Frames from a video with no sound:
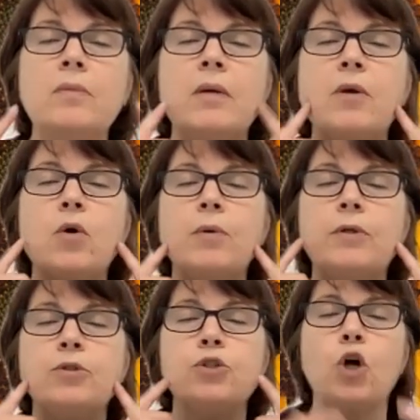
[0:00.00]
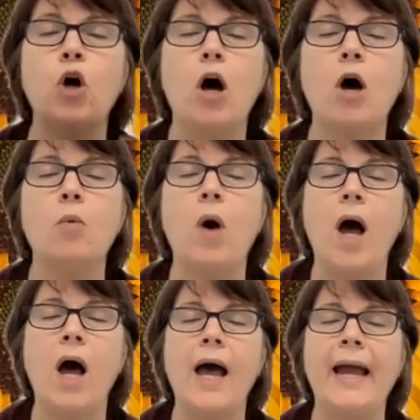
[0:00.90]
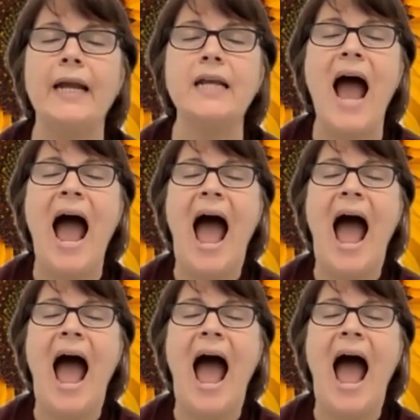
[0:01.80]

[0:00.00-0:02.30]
Maybe open your jaw wide,